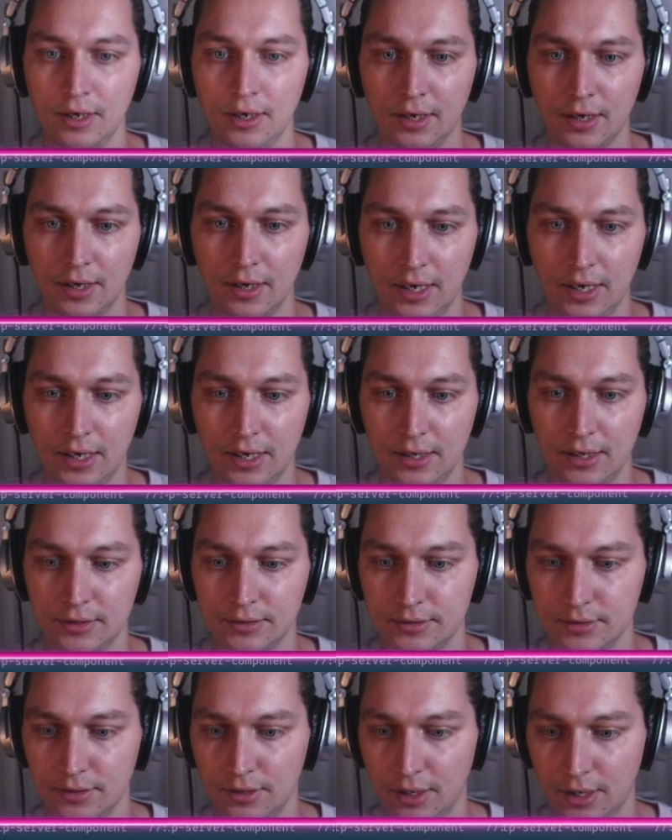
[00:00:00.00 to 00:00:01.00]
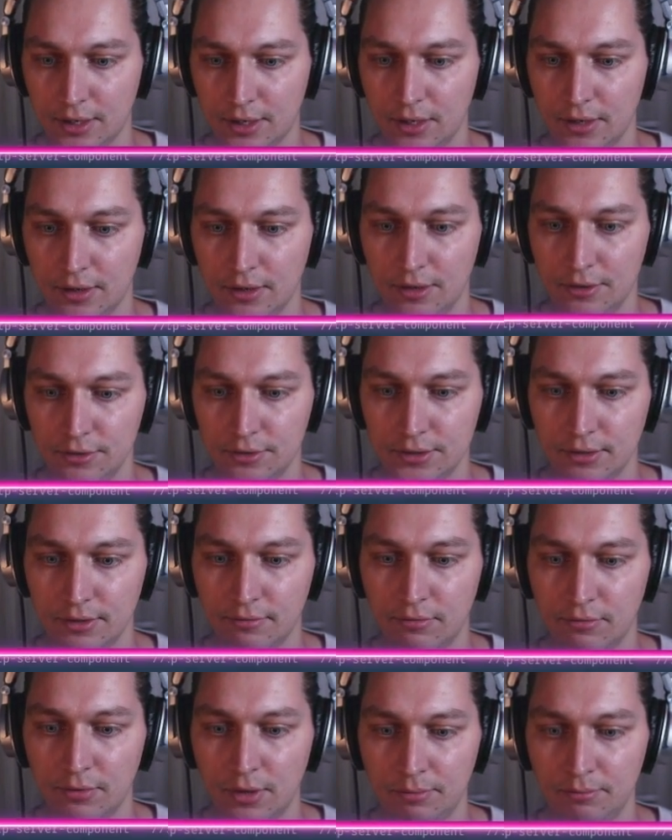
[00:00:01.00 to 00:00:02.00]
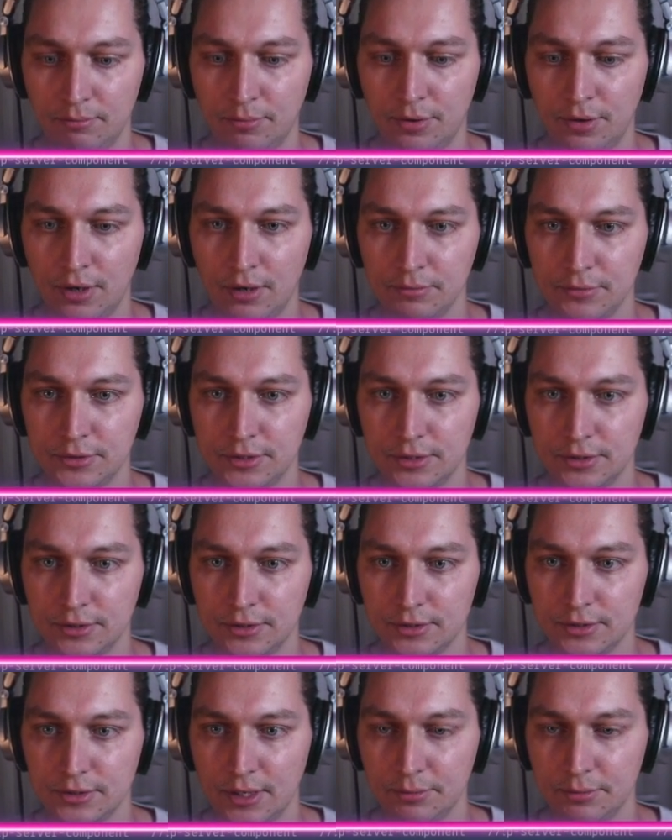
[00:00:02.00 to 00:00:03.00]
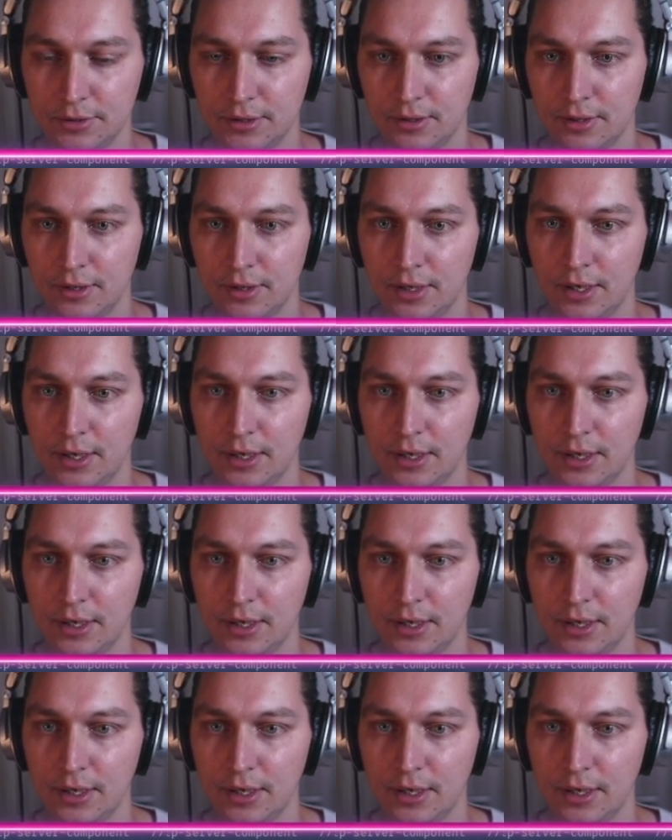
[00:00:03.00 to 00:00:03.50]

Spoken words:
and luckily there is a wrap params interceptor.